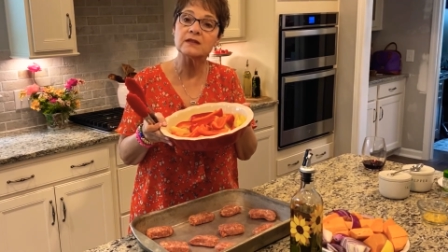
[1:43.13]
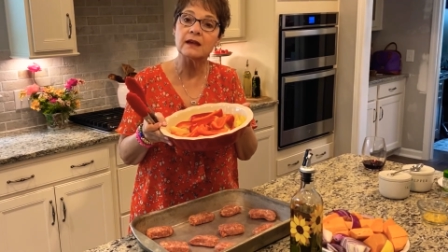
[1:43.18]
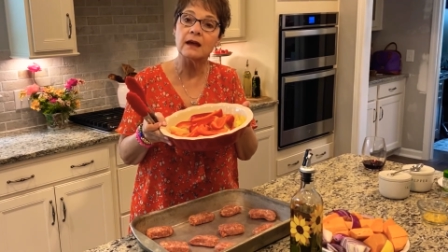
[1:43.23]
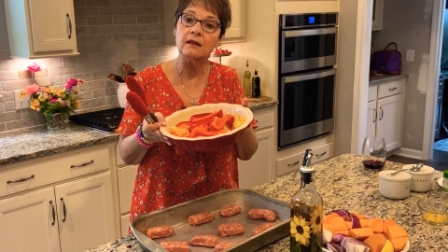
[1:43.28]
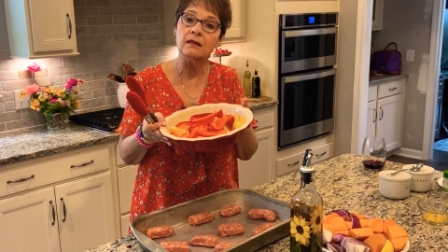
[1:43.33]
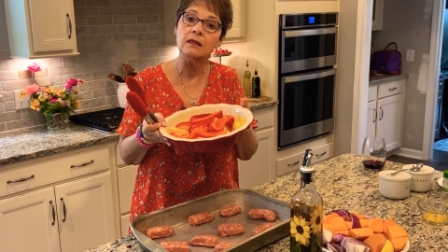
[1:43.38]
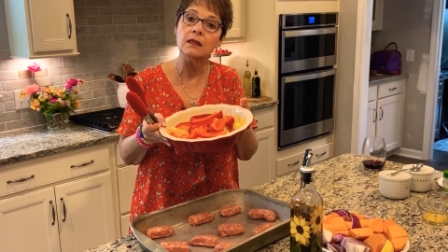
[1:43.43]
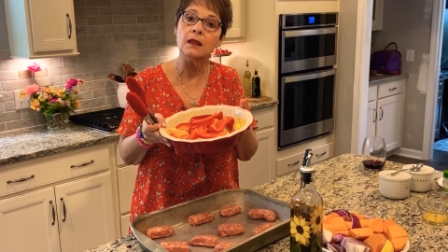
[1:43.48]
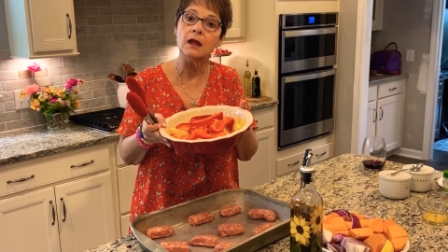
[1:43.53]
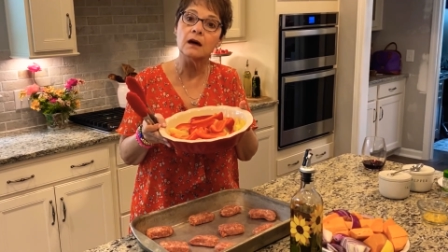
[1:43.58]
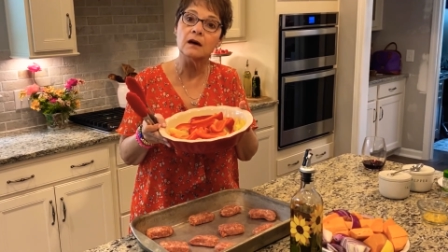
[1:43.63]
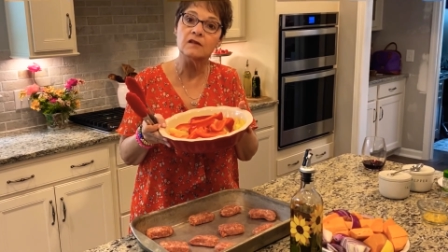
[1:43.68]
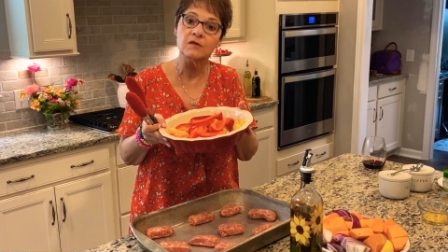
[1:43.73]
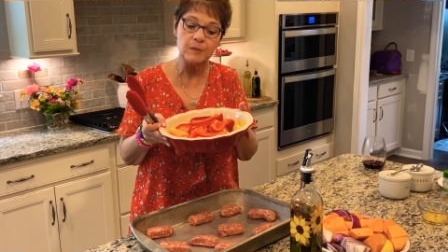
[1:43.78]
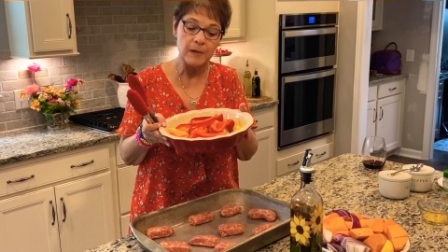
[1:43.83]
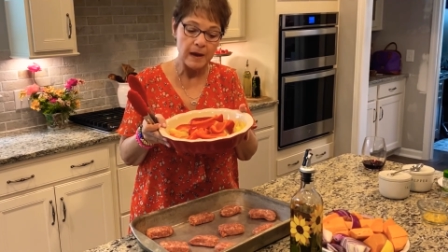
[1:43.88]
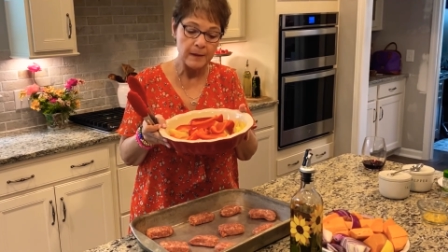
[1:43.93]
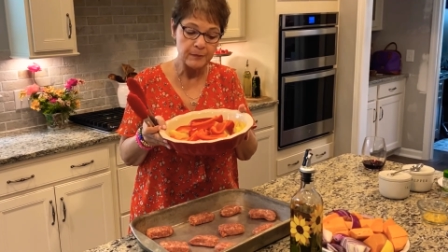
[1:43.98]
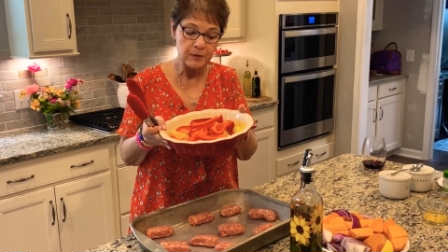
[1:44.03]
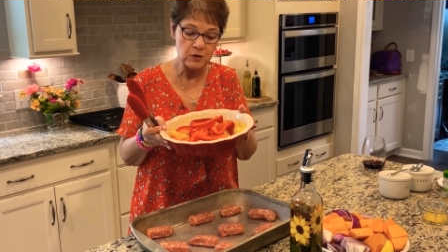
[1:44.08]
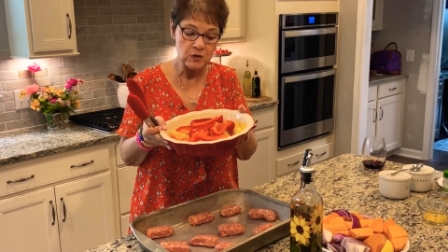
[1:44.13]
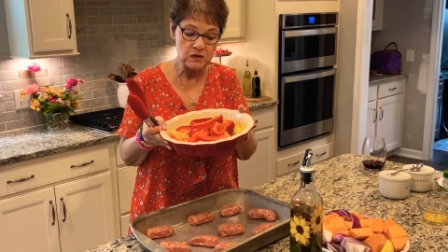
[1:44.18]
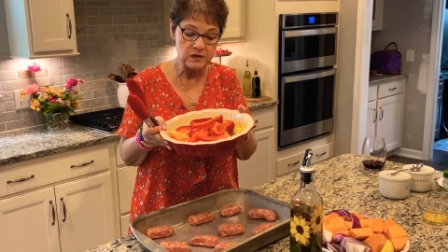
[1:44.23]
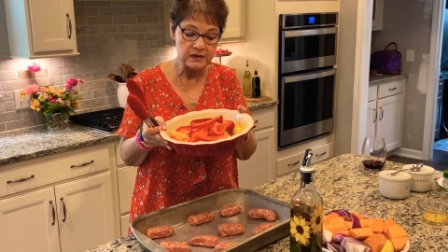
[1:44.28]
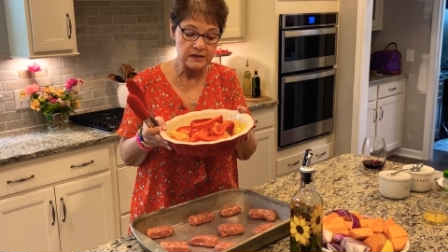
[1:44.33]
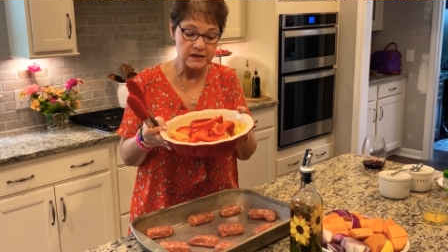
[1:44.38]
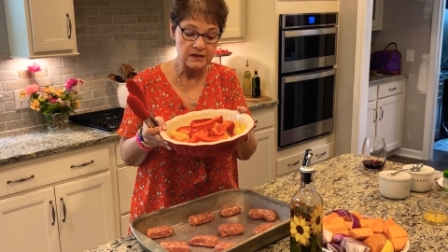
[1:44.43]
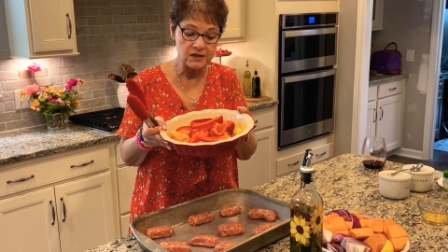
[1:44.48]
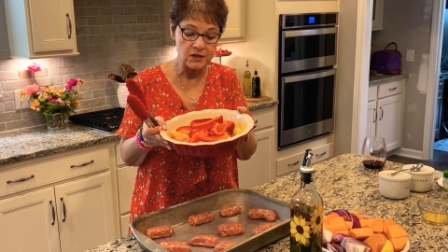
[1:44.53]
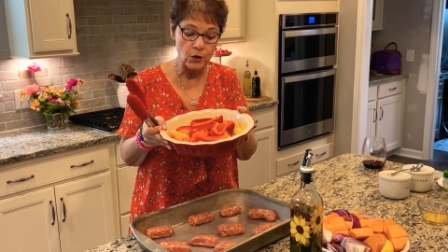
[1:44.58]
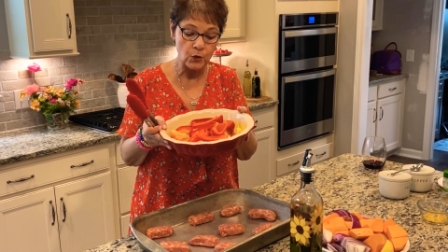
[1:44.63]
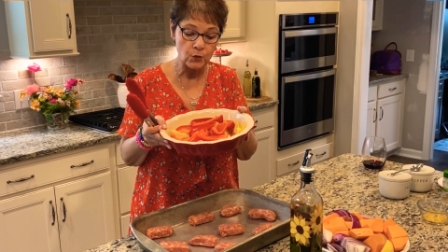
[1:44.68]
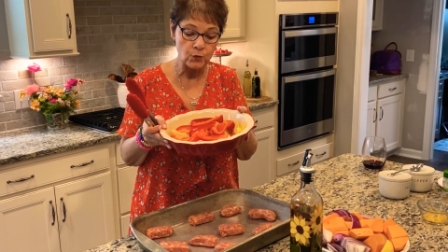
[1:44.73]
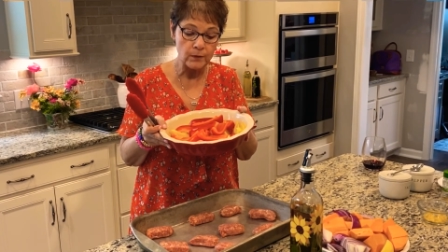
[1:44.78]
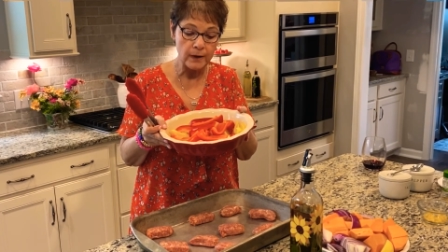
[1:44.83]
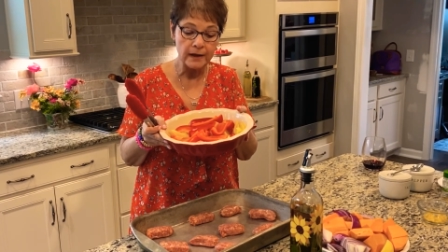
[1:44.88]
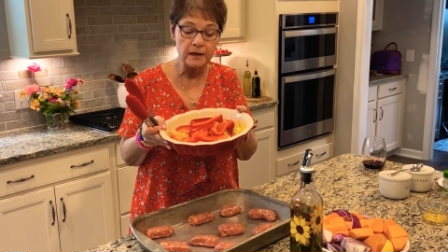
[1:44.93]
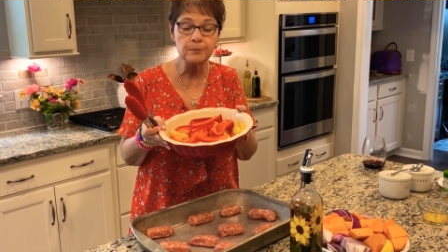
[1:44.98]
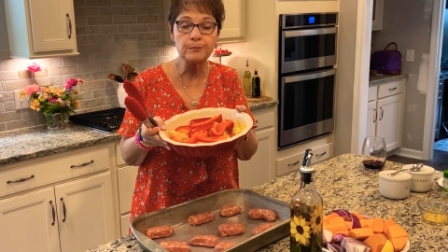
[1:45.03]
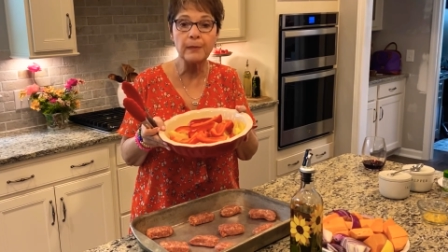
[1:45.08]
I love peppers. These are
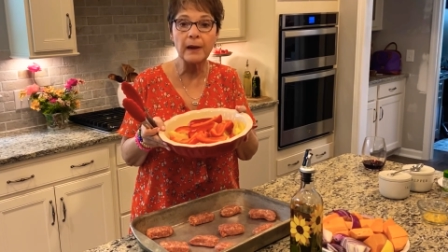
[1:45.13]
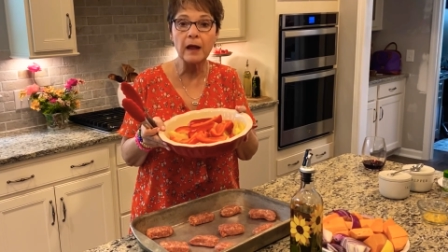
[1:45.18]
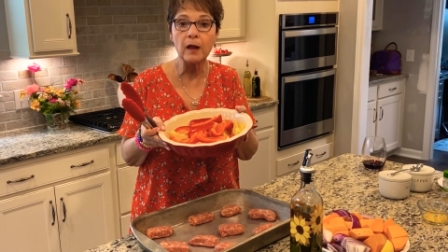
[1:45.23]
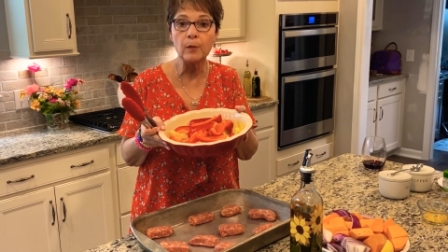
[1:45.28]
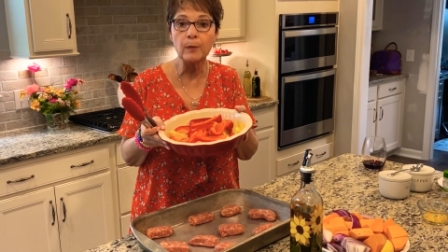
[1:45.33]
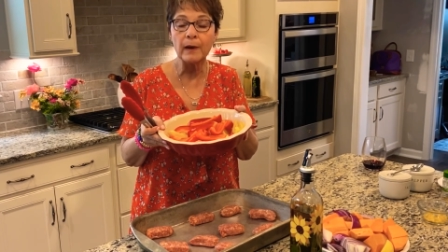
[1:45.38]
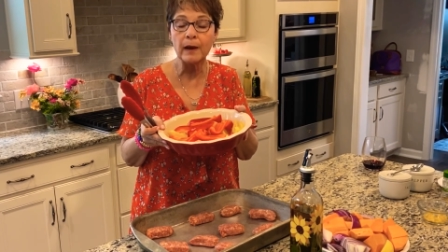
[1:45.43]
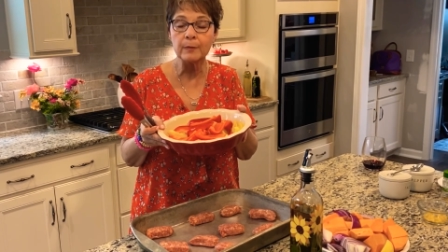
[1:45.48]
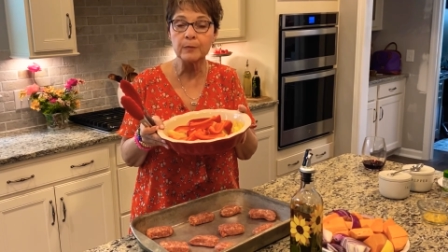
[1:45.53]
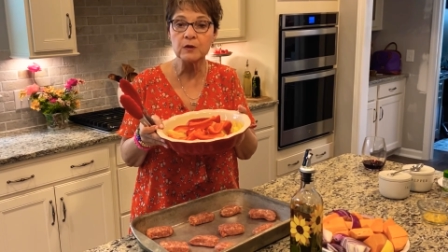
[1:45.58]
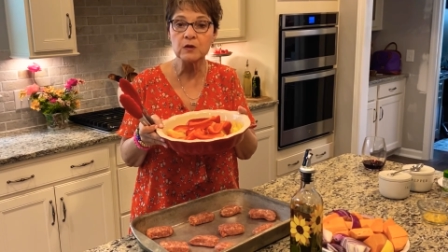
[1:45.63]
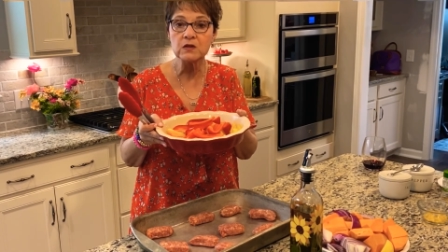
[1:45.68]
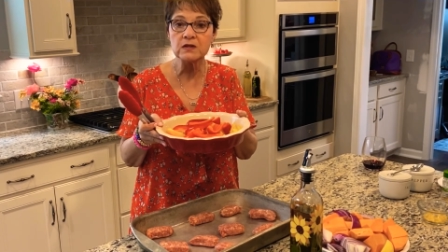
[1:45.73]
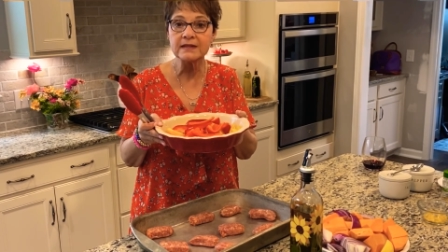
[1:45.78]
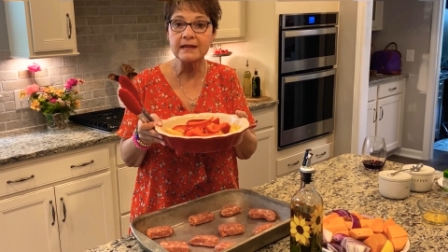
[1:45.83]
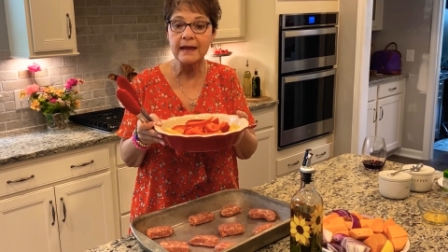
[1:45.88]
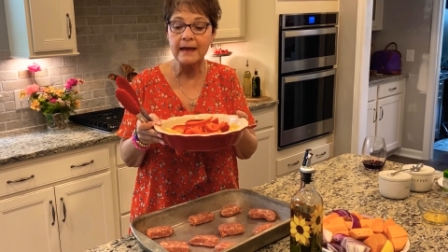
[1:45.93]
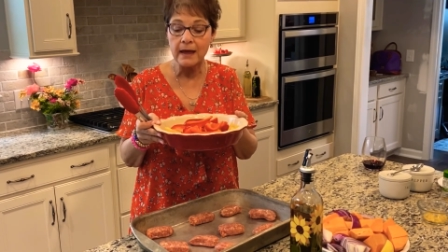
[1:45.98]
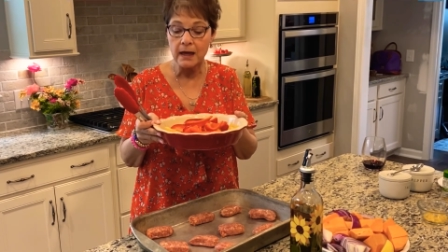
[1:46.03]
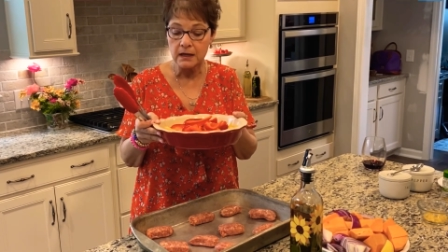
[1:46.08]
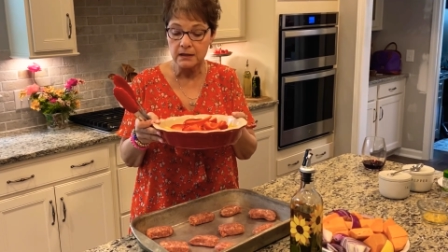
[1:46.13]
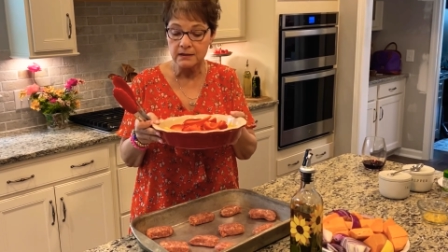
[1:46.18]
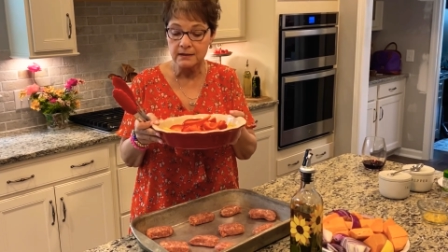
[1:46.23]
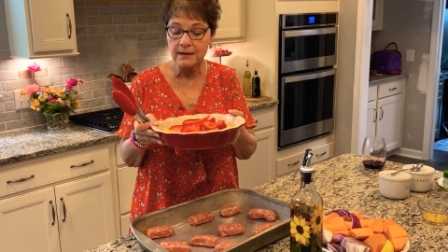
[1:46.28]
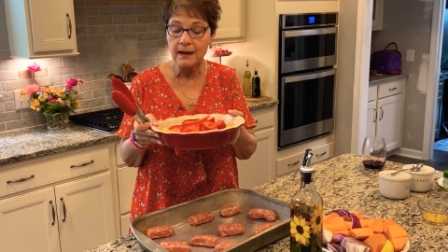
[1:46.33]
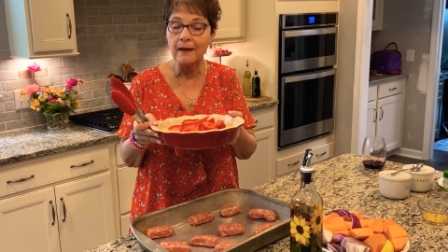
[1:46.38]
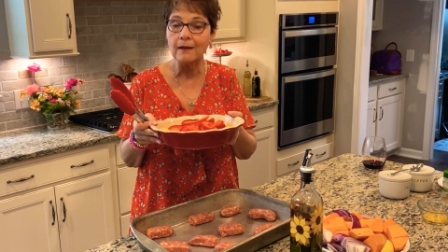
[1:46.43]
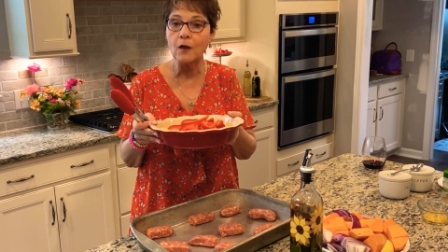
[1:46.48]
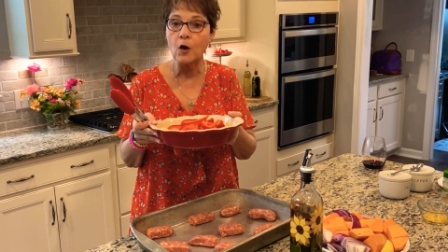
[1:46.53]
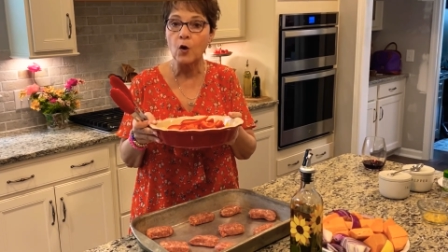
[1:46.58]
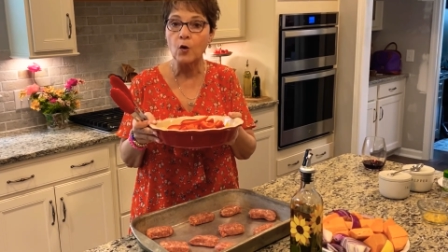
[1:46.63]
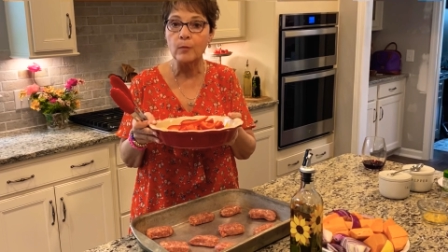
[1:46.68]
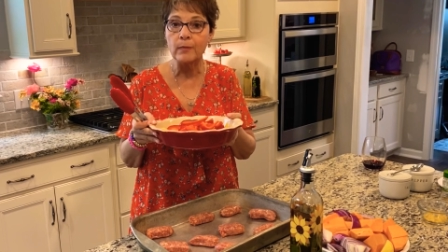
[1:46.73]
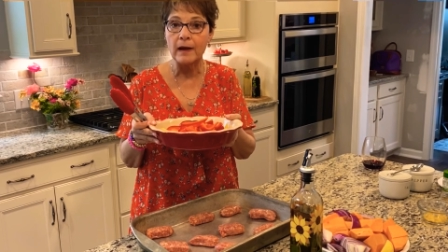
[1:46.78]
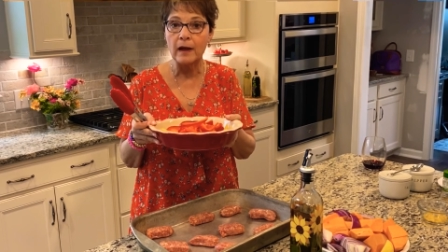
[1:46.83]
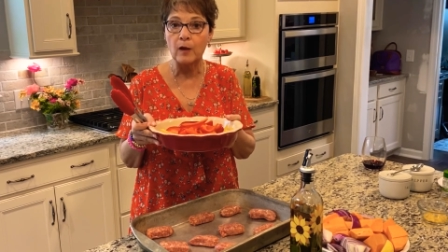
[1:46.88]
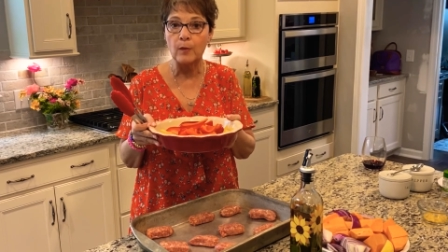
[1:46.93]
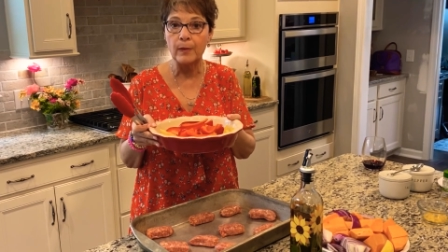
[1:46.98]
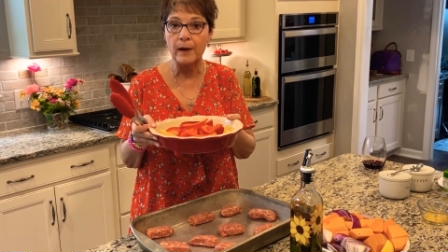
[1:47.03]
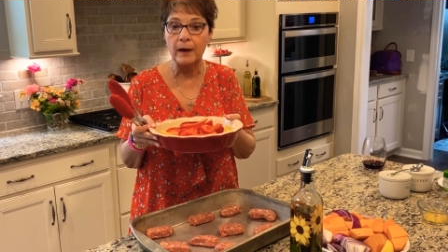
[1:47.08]
red bell peppers and yellow
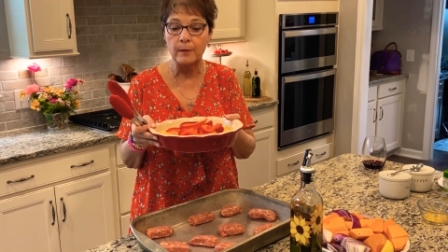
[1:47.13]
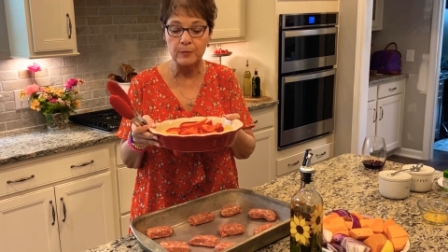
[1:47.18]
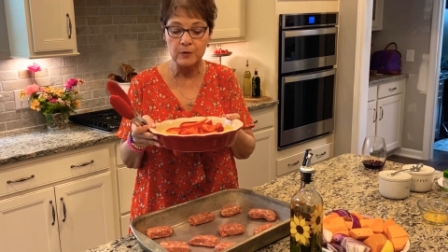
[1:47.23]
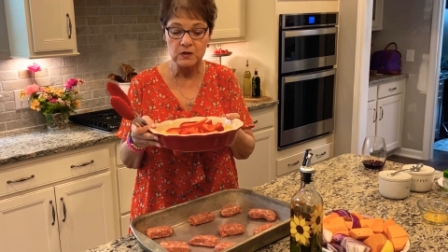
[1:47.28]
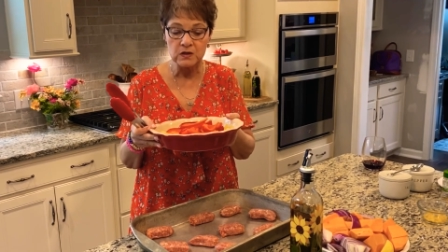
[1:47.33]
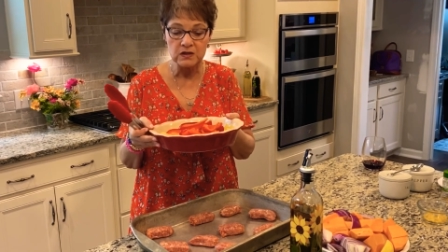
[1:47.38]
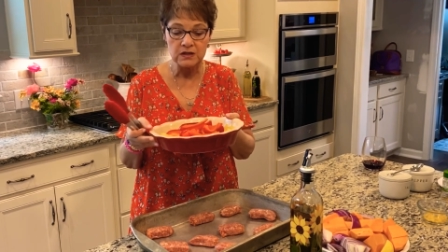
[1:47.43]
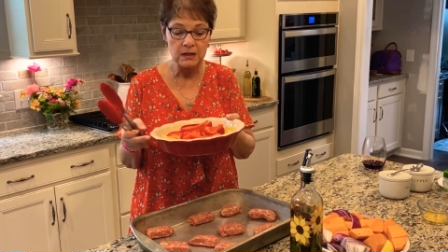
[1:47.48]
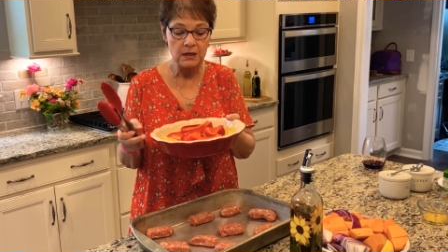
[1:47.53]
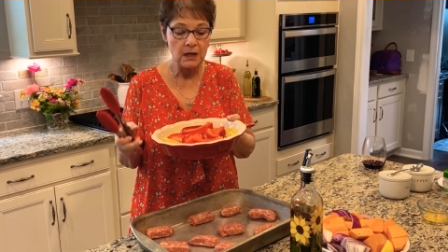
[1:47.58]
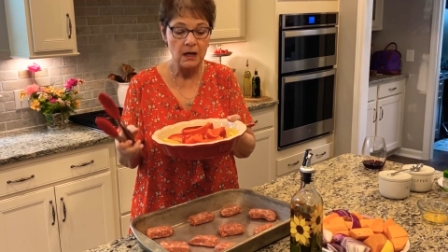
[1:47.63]
bell peppers.